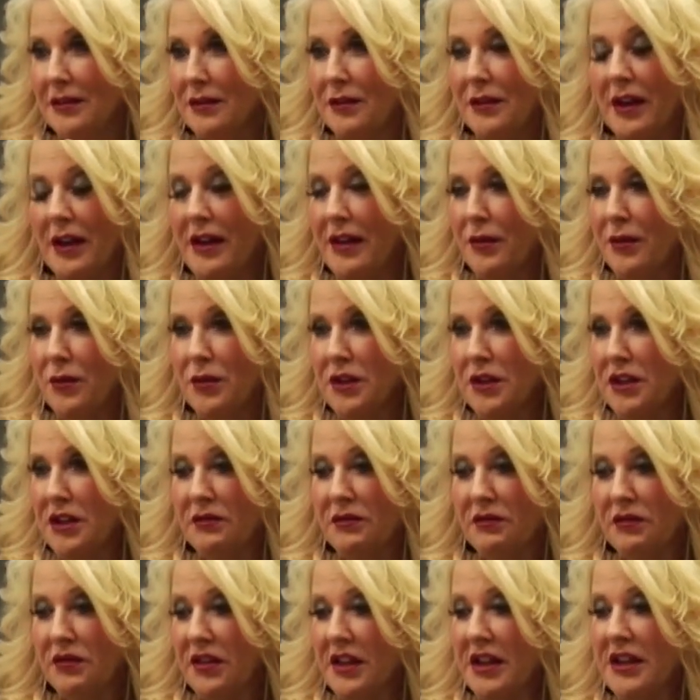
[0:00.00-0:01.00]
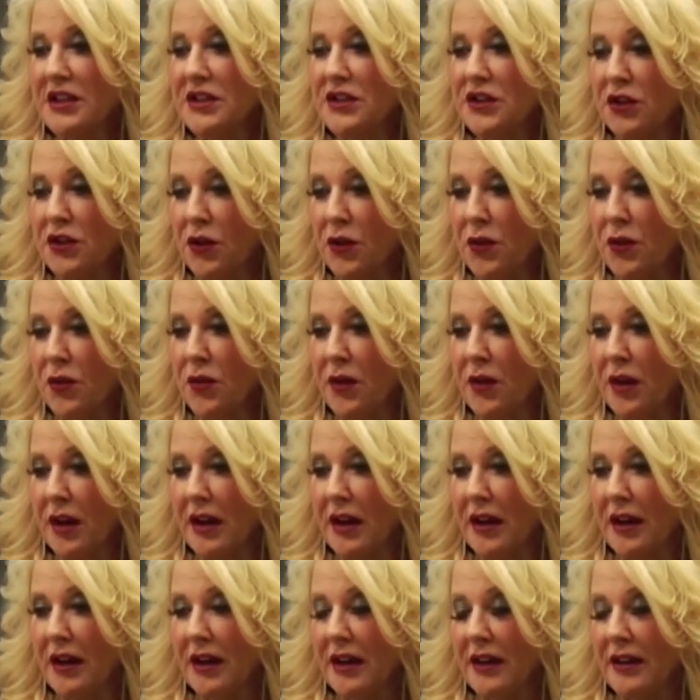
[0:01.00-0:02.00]
I would think so.
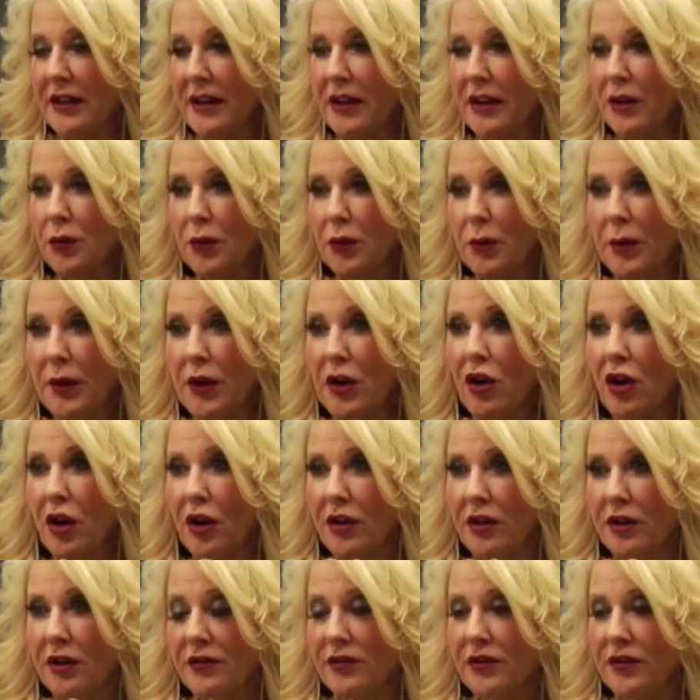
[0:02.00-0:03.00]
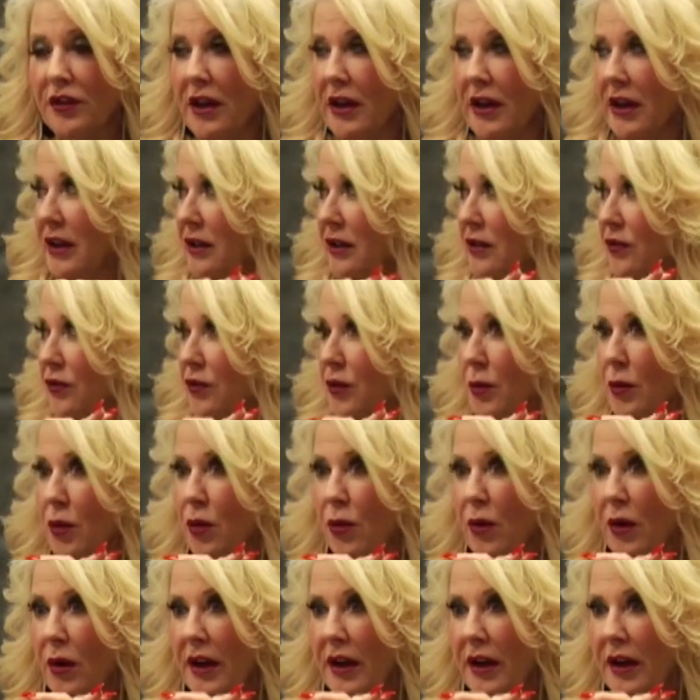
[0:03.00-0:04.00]
I think it would be hard to fly in from
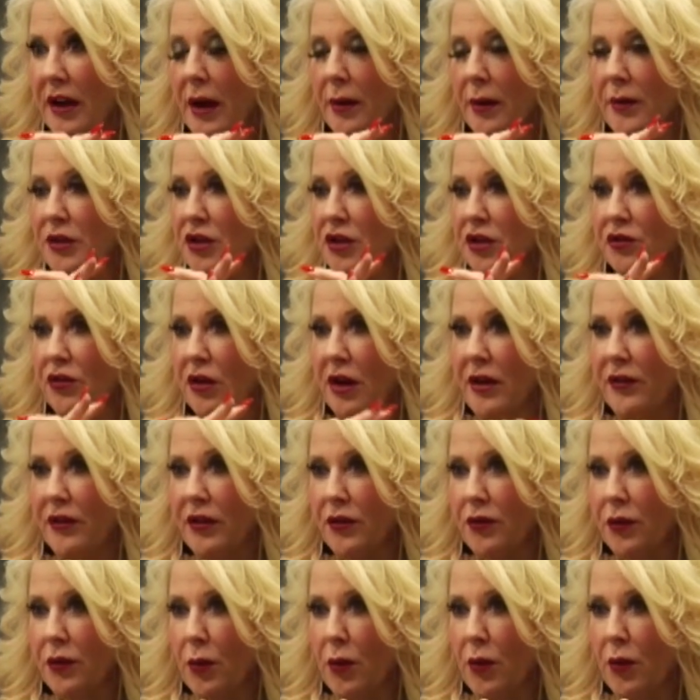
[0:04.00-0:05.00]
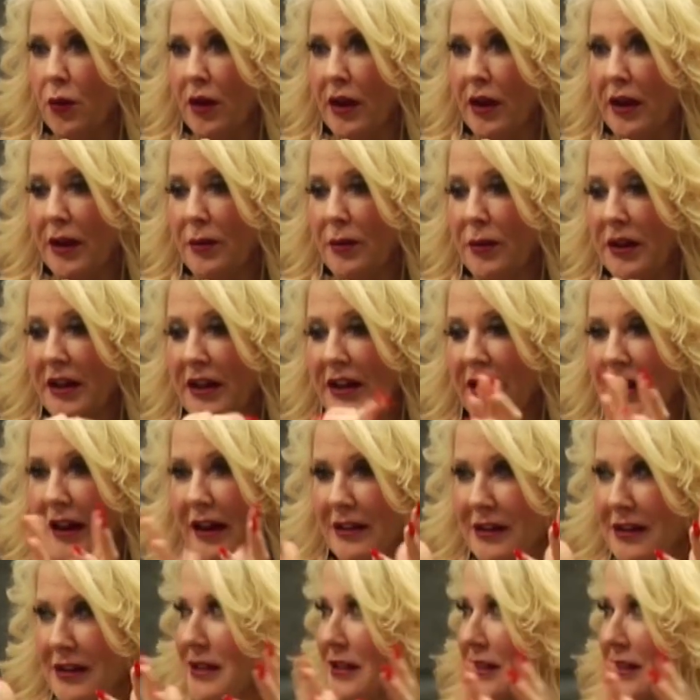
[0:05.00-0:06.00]
Hawaii. To drive in from Hawaii, but
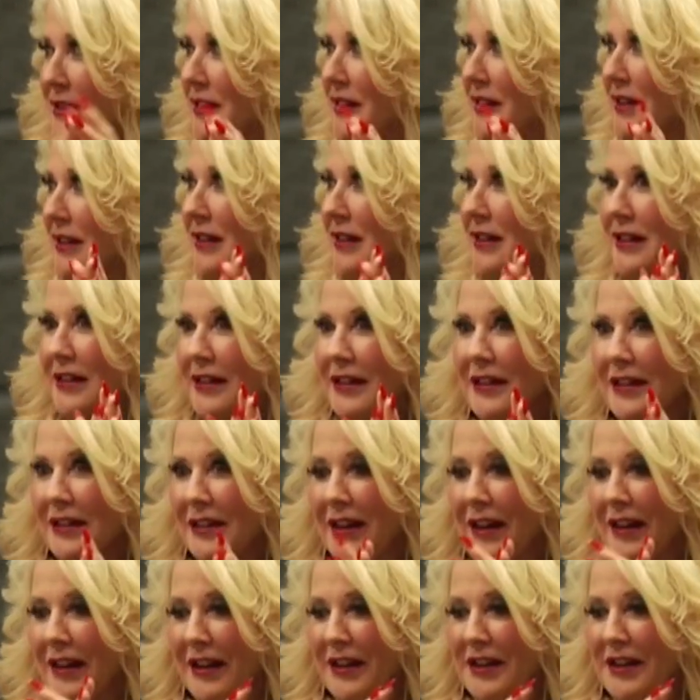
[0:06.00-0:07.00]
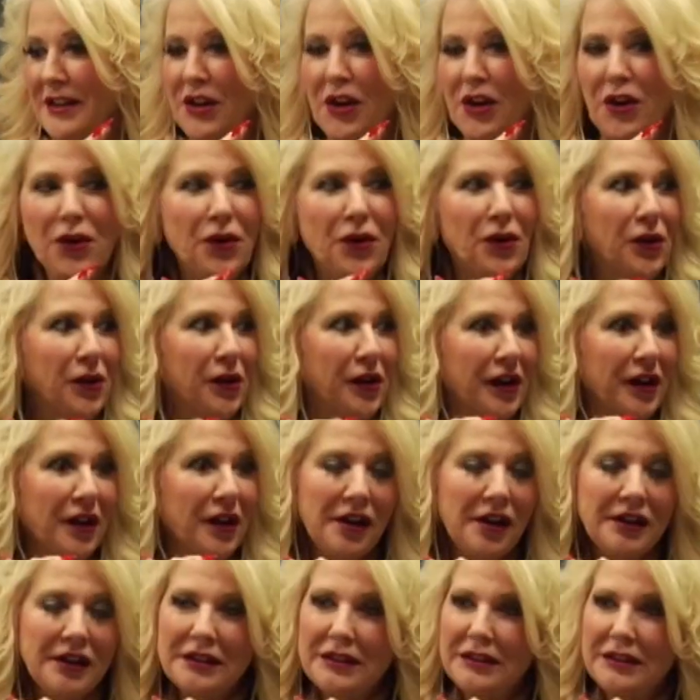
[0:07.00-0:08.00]
yes, I think so.
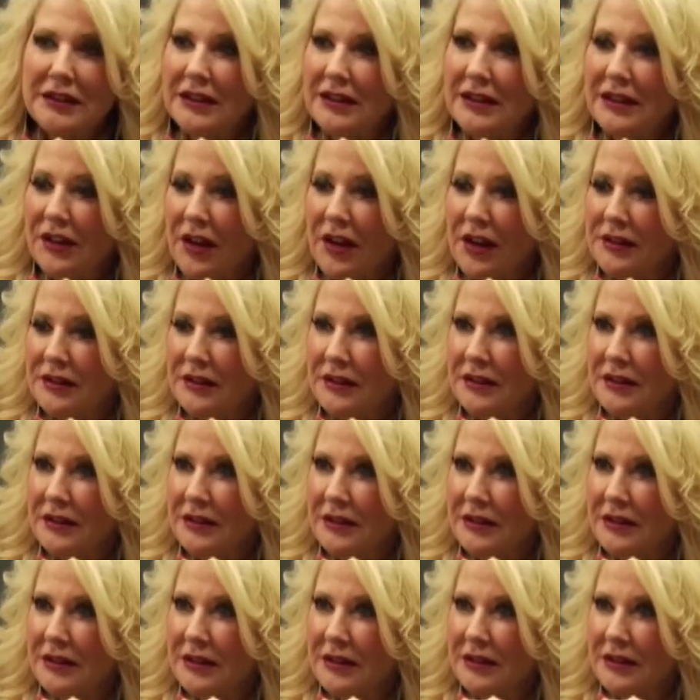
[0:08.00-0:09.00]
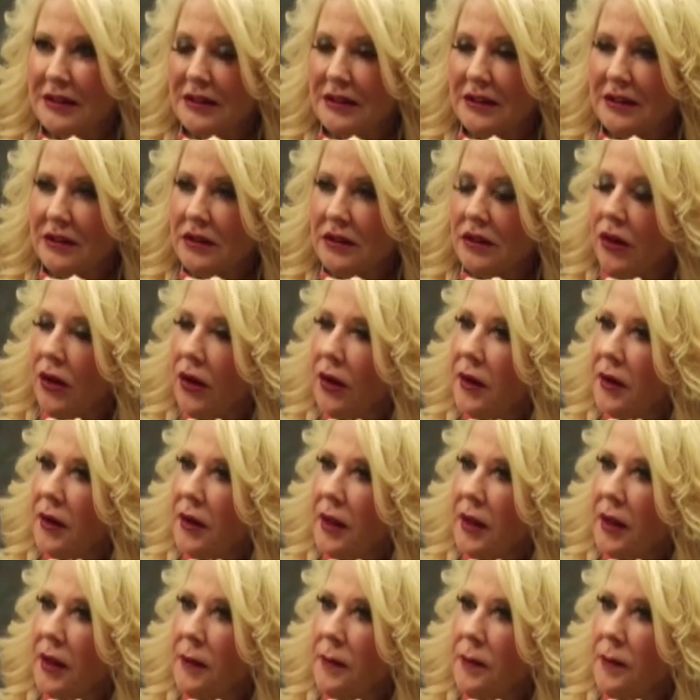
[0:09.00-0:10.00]
Are retailers expected to pay
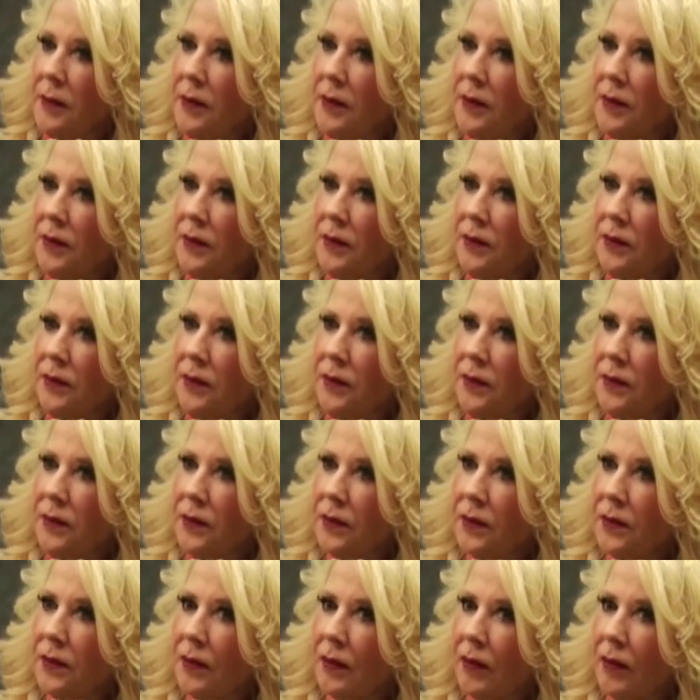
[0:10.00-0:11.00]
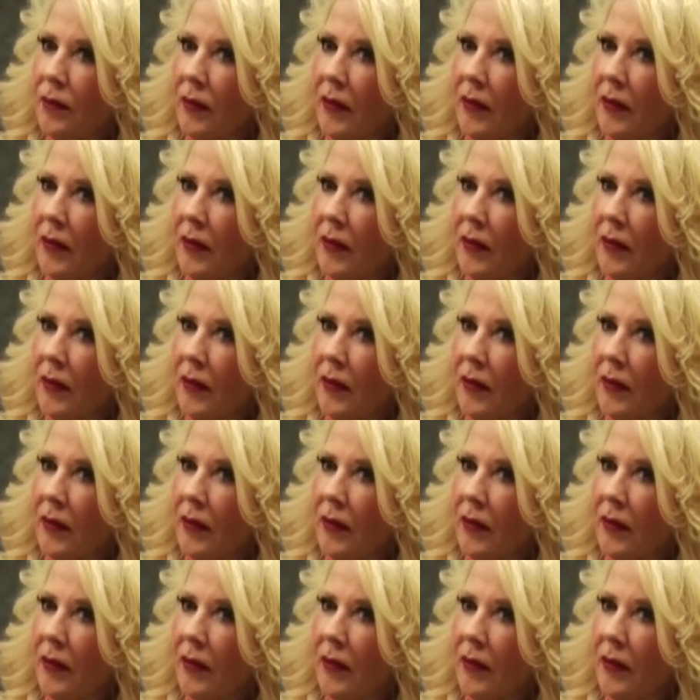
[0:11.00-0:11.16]
their own travel costs?